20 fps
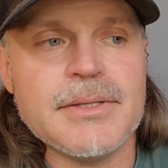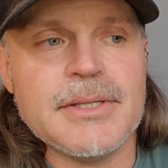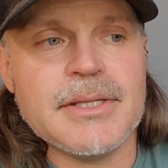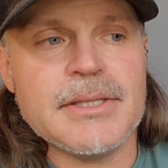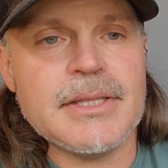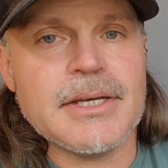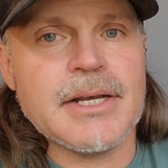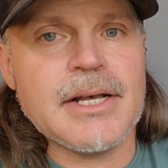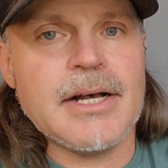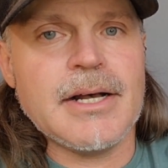
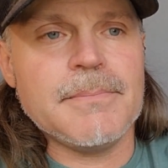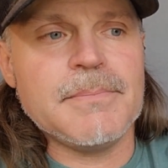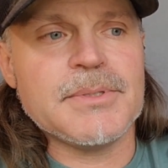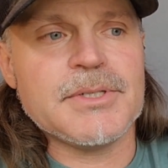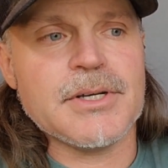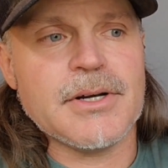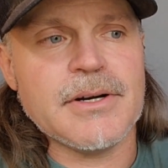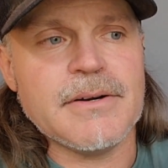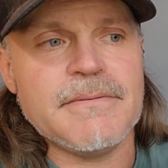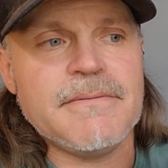that the
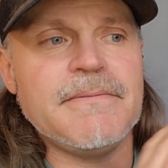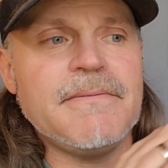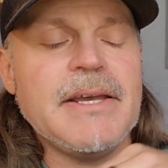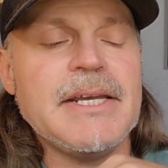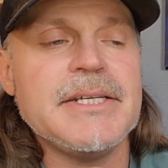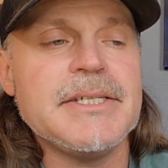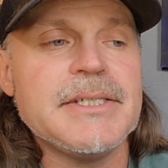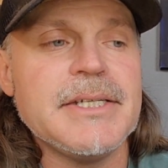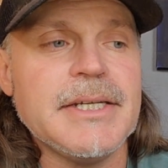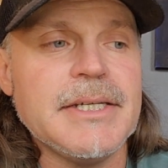cups are
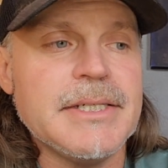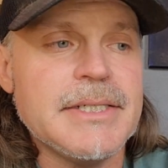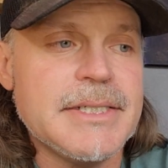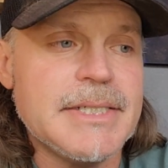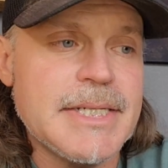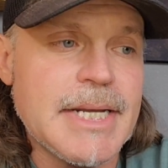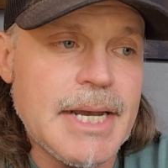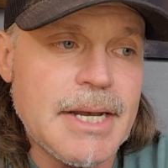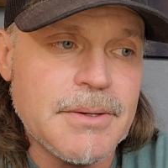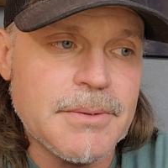facing
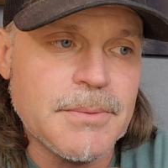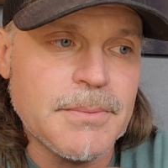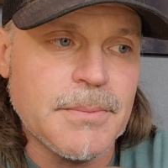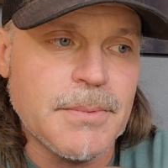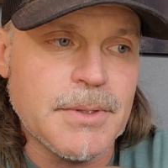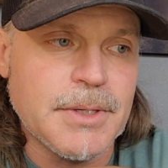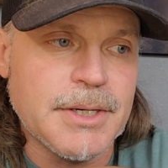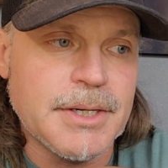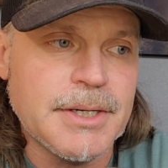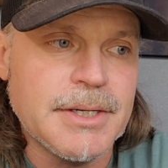
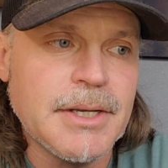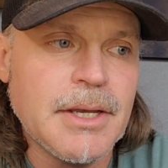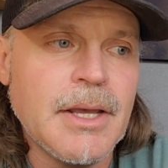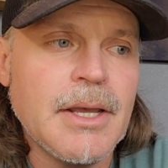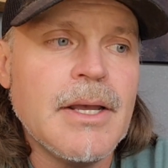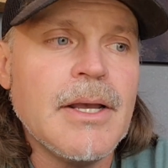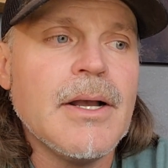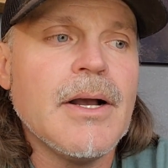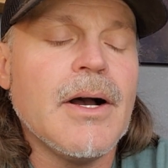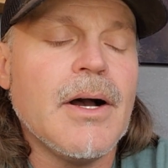downward
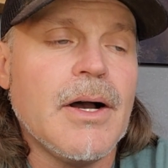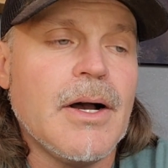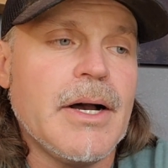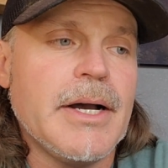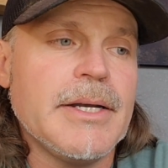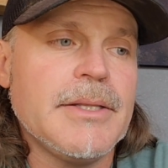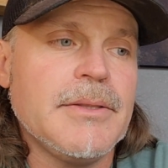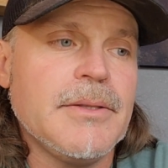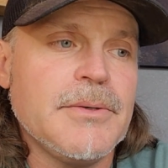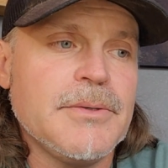
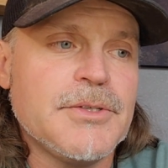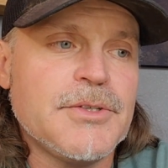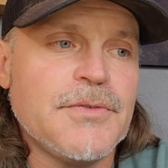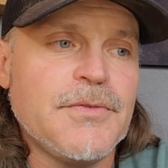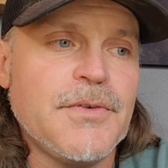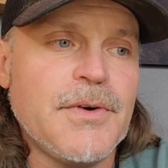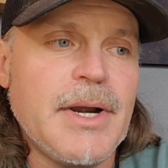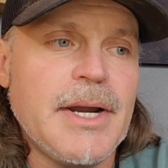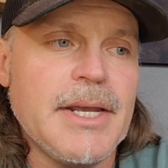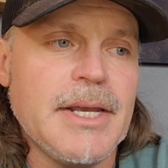on those
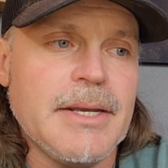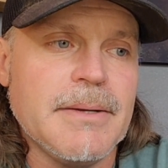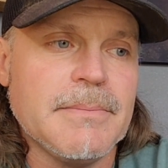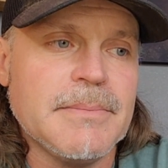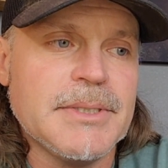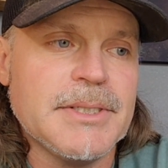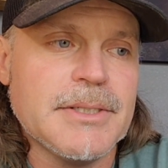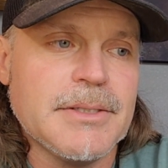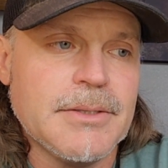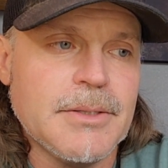
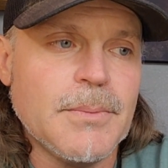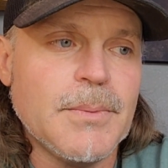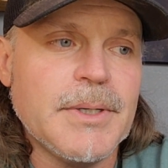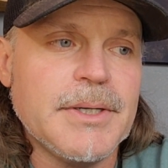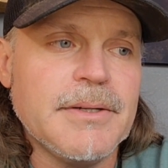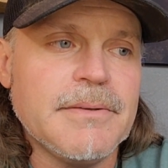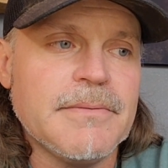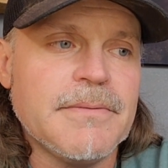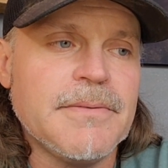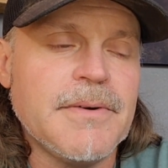frames, the
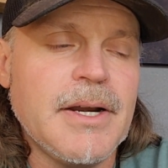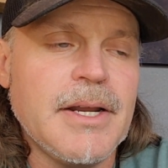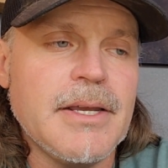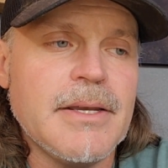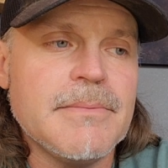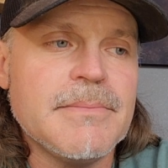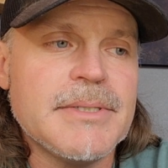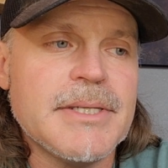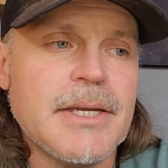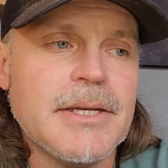wooden
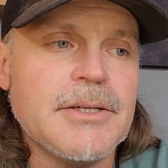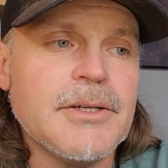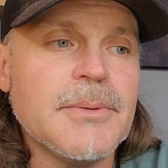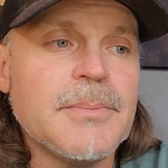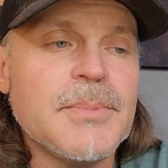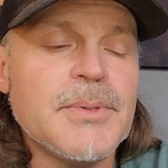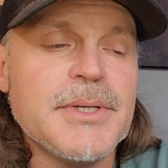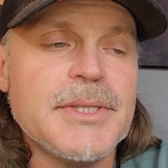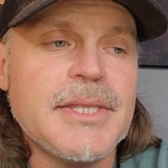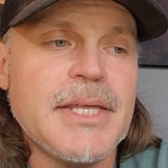frames, and you'll
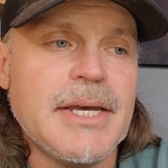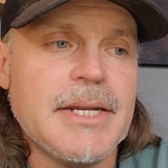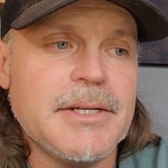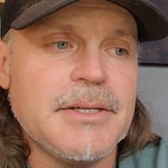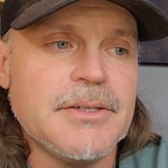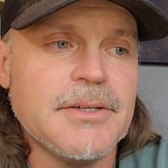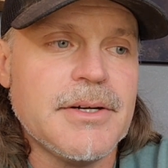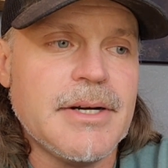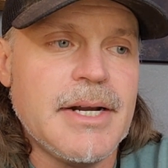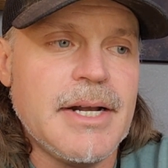put that
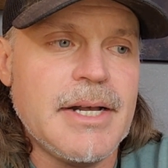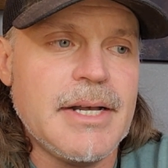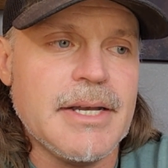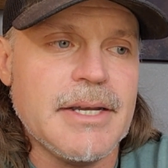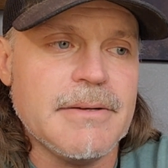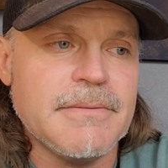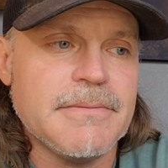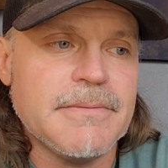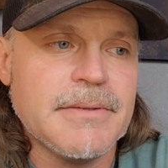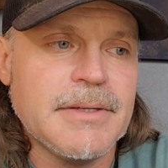in your
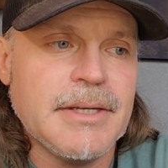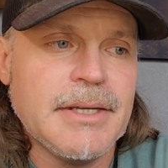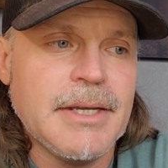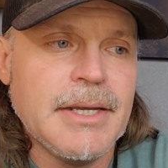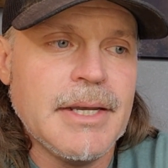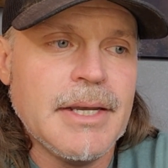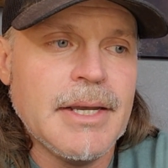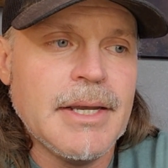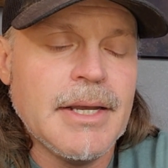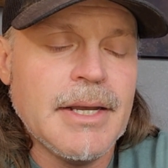hive.
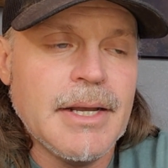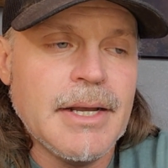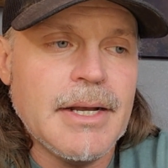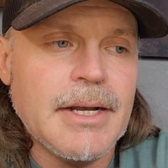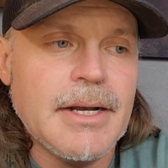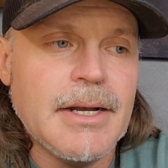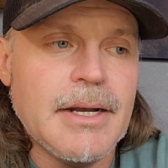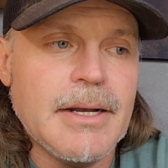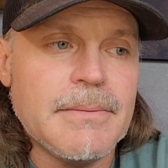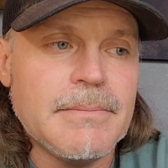
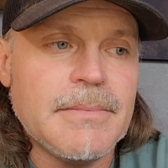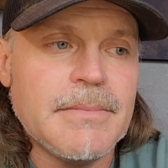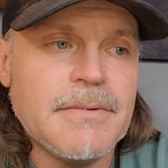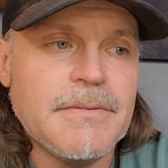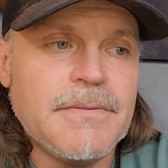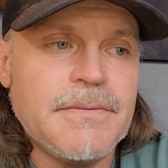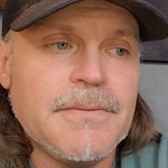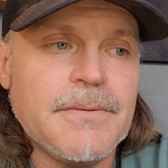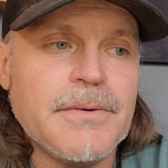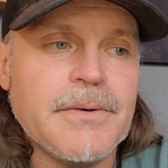
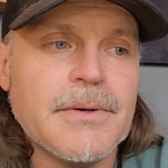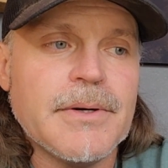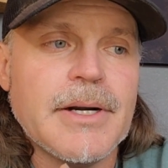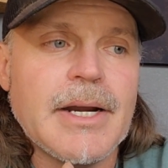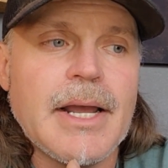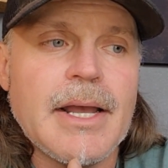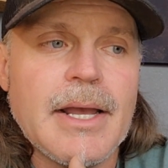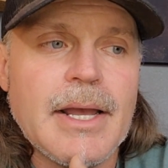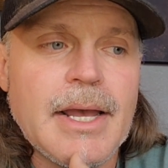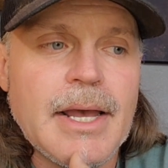For
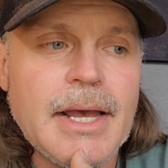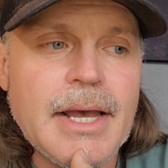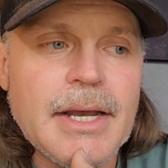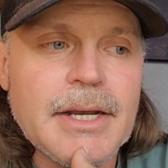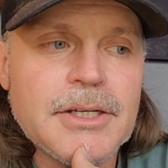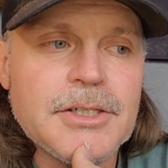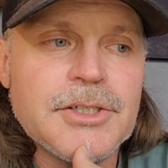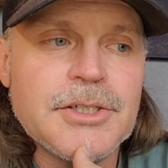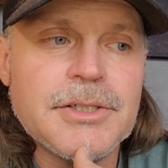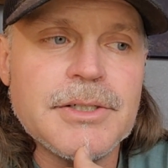
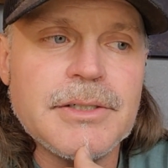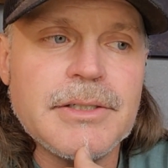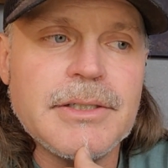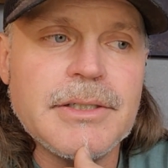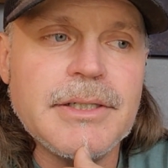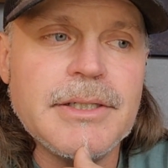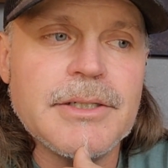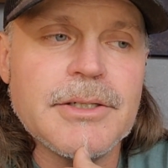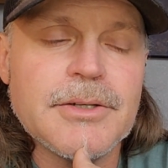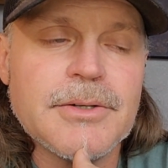
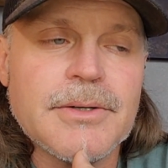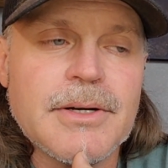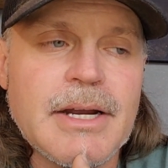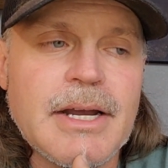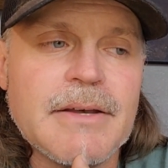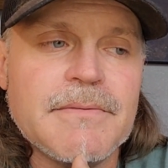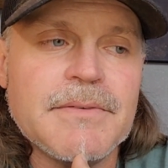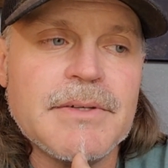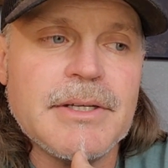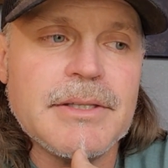actually
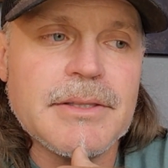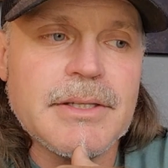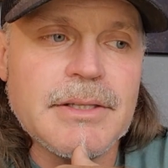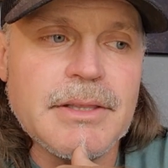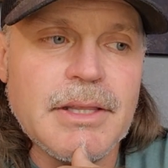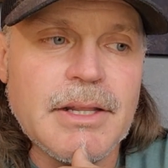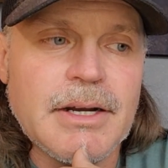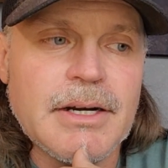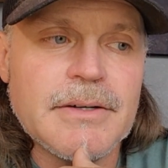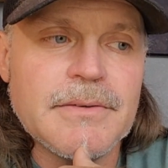grafting the
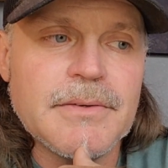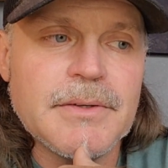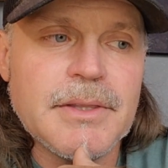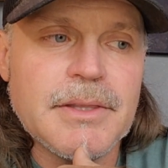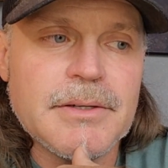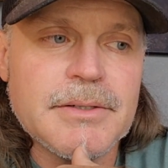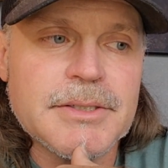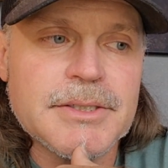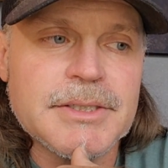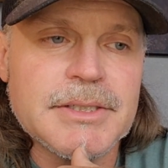larvae
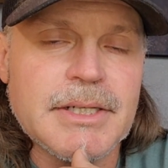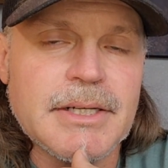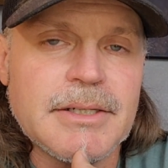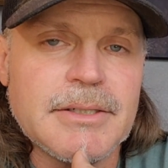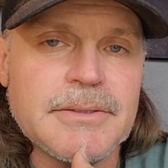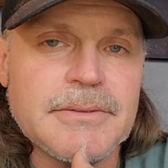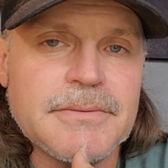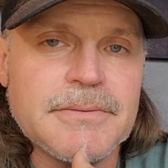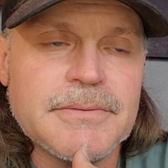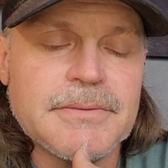
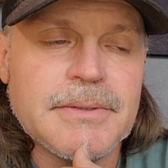themselves,